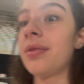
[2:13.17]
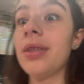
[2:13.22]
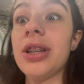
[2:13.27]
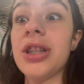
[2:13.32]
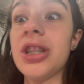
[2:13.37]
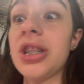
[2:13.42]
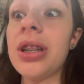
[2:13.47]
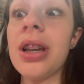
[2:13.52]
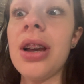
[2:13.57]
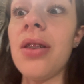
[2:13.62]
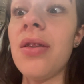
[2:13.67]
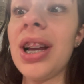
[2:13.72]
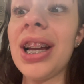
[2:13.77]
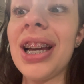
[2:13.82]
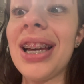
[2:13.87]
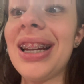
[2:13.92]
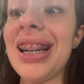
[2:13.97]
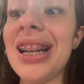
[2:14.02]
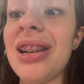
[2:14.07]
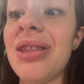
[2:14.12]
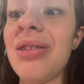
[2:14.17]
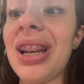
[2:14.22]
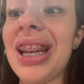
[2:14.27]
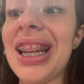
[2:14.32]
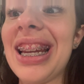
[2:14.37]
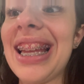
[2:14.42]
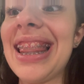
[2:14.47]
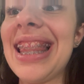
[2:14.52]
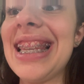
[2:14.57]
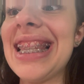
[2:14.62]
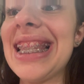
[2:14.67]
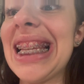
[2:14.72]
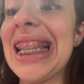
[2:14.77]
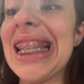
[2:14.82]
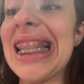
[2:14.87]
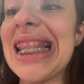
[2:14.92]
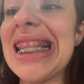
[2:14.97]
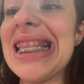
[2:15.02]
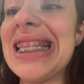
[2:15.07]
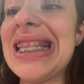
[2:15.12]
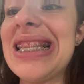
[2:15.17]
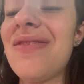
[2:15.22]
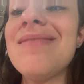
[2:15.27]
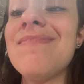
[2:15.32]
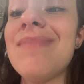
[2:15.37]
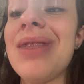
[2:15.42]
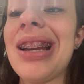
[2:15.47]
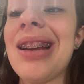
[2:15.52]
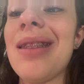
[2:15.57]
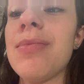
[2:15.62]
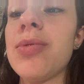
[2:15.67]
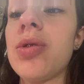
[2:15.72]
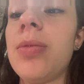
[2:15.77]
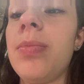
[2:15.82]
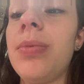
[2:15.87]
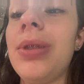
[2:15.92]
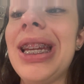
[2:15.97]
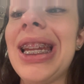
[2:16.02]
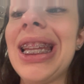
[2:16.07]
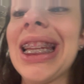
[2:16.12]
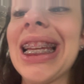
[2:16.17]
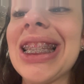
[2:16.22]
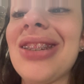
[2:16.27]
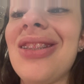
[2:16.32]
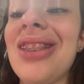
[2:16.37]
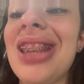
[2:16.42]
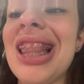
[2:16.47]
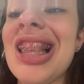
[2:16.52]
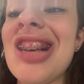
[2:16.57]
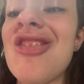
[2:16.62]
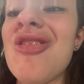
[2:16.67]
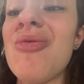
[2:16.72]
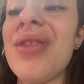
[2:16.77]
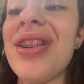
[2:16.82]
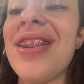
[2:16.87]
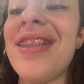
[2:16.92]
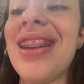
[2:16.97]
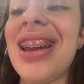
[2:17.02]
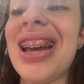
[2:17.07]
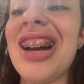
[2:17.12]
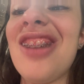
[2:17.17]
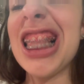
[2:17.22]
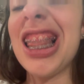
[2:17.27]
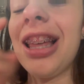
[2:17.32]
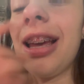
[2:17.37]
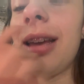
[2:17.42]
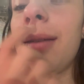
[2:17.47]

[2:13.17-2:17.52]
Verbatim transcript: let's just go. I gotta go. I gotta get these things off. My gums are bleeding. That's why they look weird now. Look